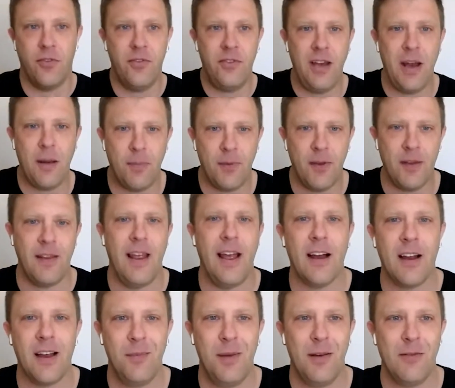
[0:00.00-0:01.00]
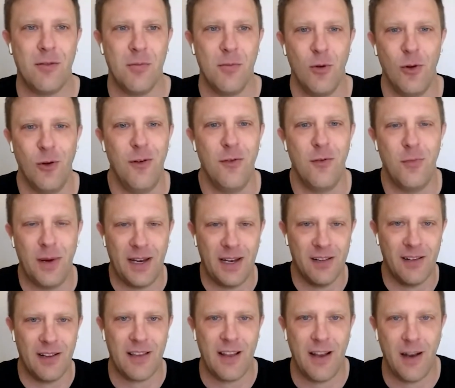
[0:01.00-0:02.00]
step that now can be removed. We can
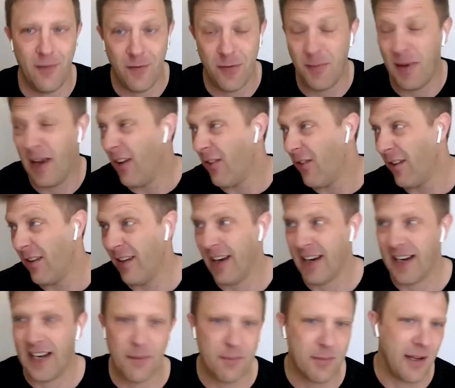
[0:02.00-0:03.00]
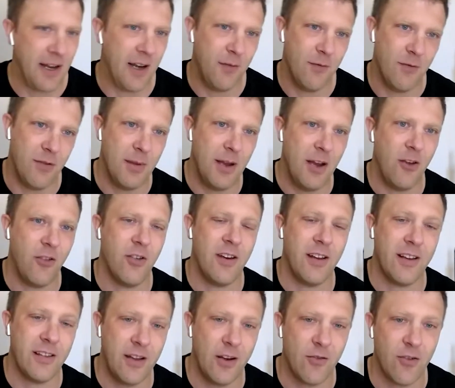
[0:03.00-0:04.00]
collect that information, you can update information,
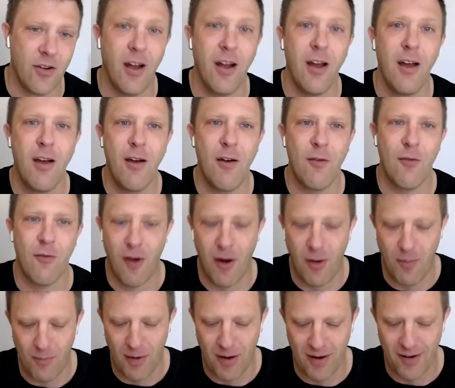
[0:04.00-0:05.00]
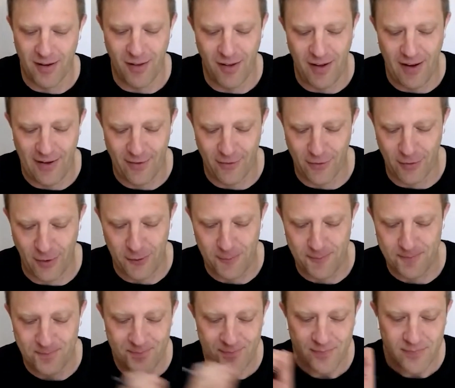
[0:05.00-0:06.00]
etc., from clients. So
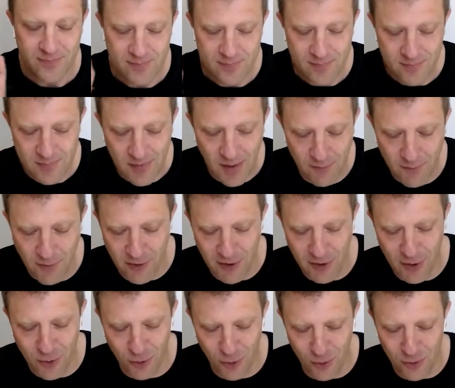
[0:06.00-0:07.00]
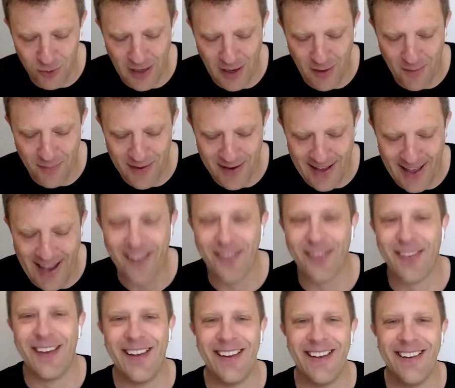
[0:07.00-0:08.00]
very cool to have that out
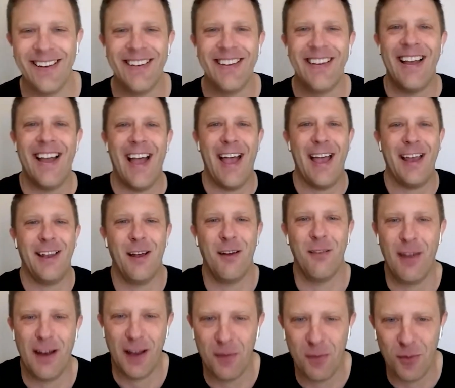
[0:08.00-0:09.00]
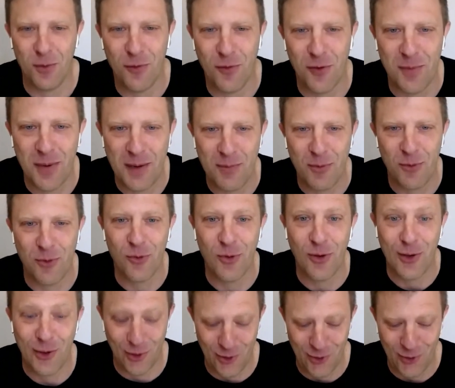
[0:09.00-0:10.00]
there and available for people
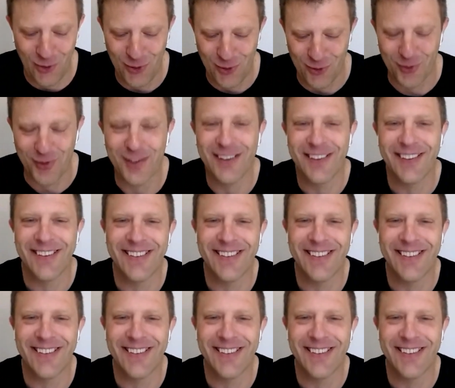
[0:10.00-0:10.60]
to use.